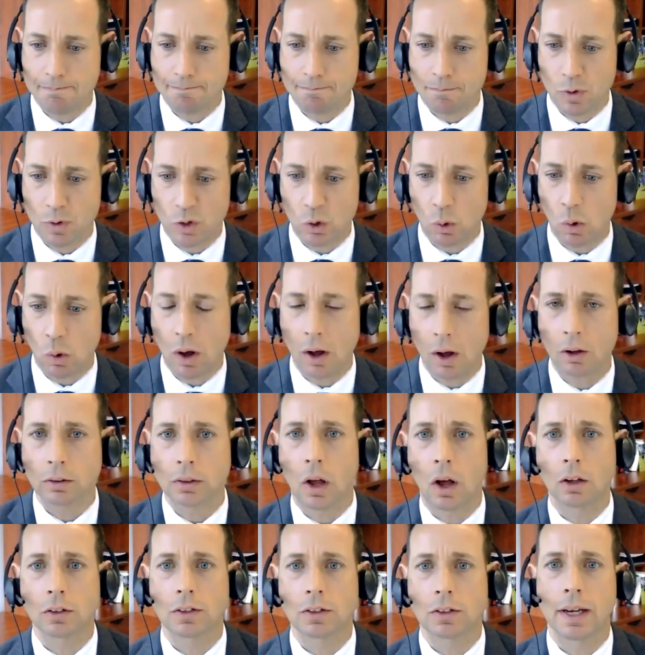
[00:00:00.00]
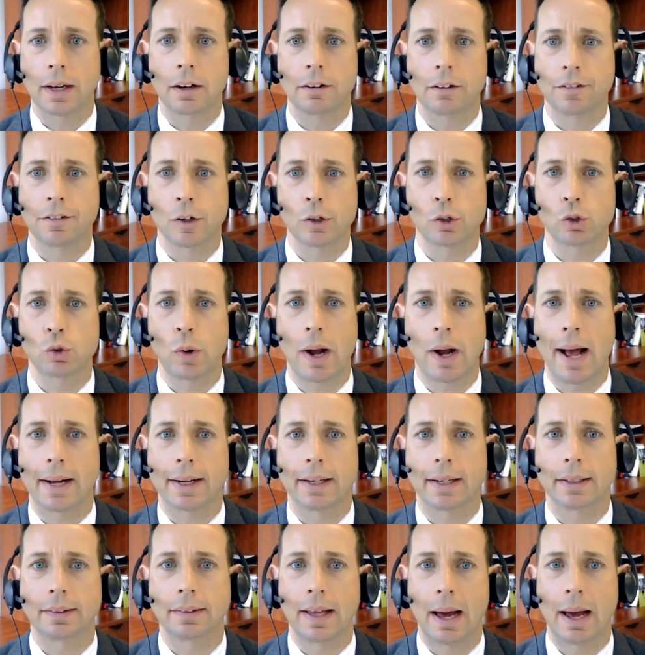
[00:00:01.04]
So I'll take a first crack
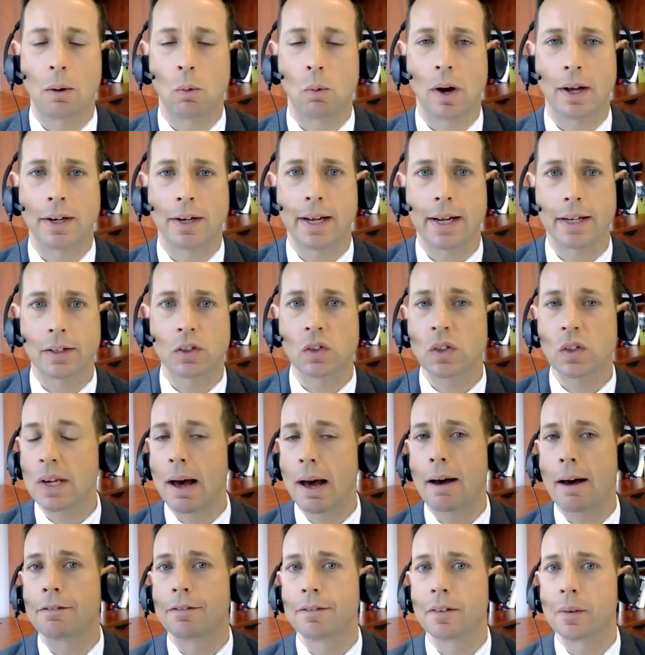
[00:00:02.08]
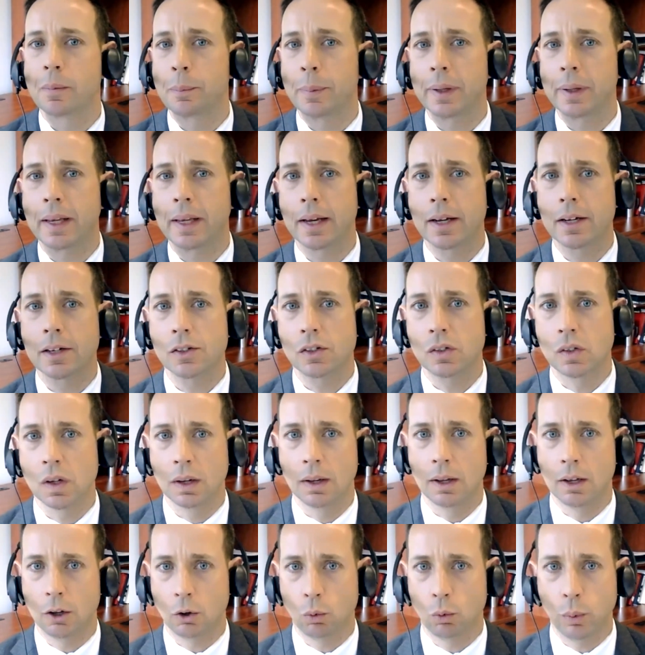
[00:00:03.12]
at that one. It's tough because
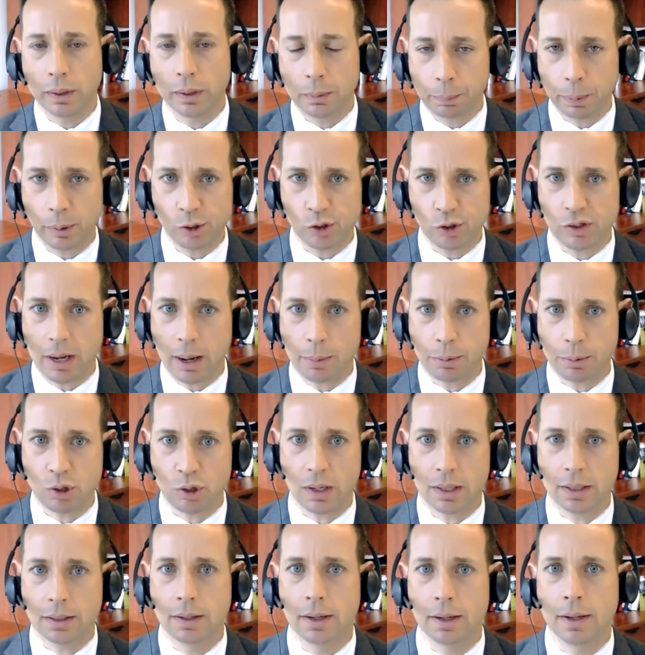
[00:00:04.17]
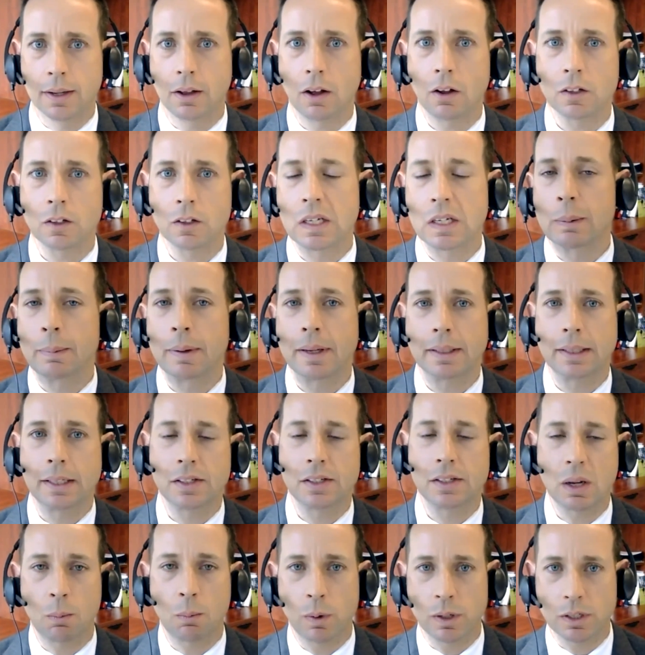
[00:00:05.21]
with perception, ultimately
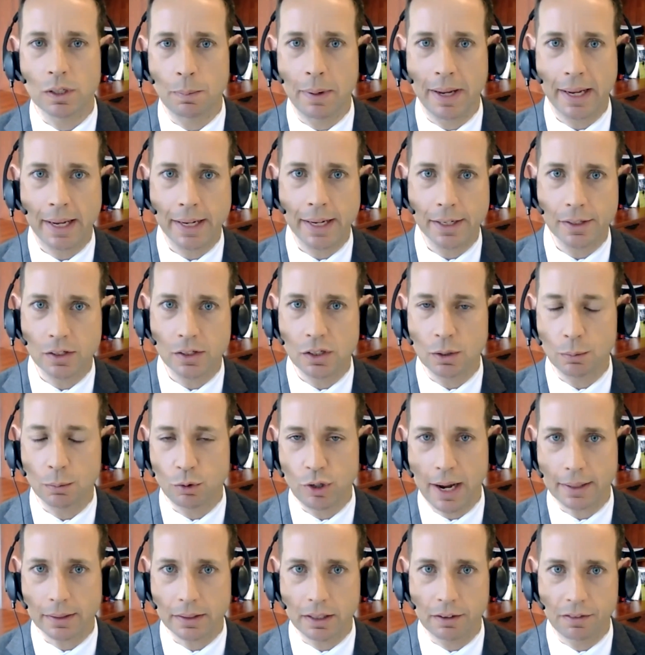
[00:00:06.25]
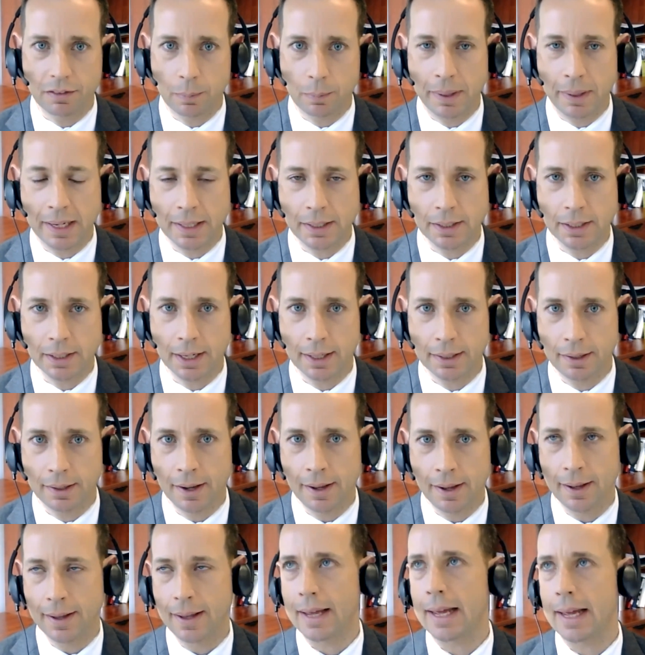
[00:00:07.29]
someone's making a subjective opinion,
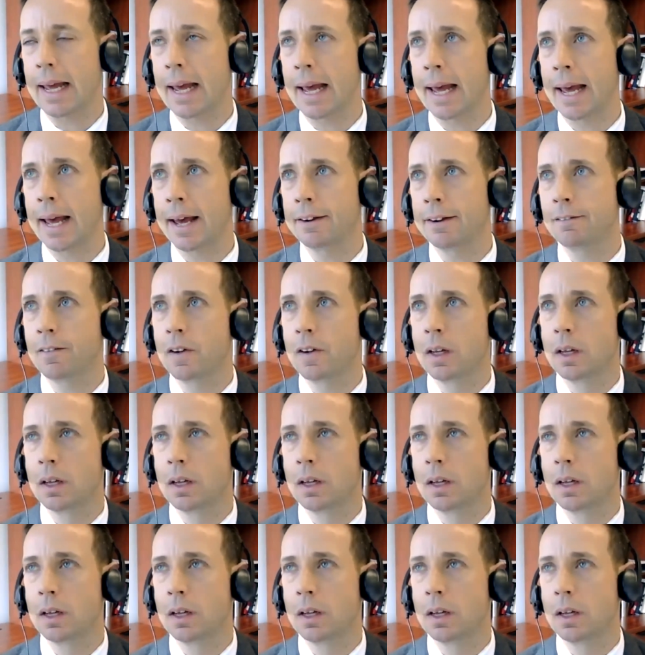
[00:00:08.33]
and